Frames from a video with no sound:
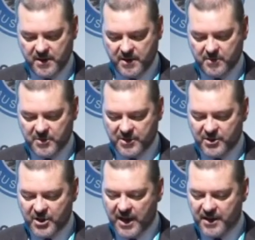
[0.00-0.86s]
Mr.
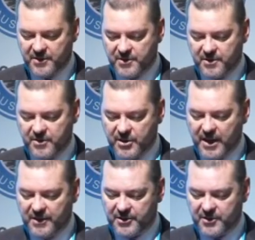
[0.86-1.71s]
Charles
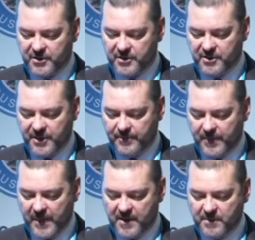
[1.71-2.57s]
Tanui,
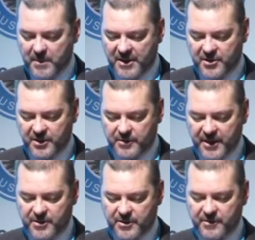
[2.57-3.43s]
Managing
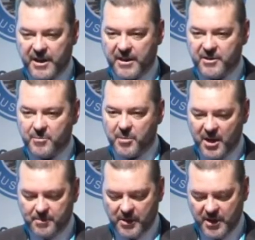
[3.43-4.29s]
Director of Kenya
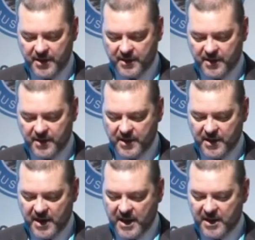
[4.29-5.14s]
Pipeline,
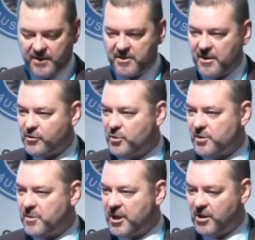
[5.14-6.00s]
and of
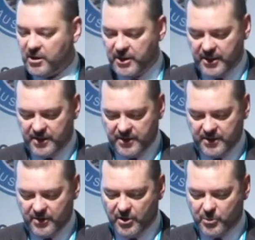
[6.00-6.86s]
course my colleague,
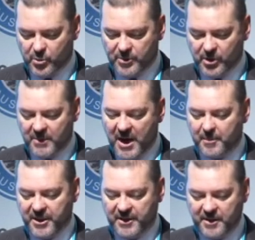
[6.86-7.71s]
the Honourable Bill
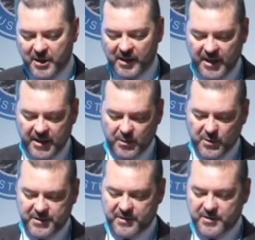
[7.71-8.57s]
Marmion, MLA,
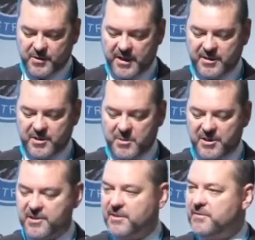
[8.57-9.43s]
Western Australia's
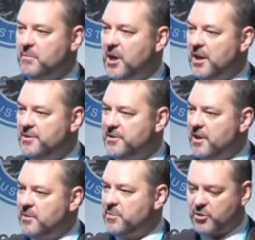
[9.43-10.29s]
Minister for Mines
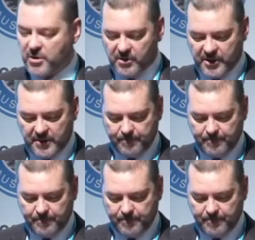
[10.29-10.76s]
and Petroleum.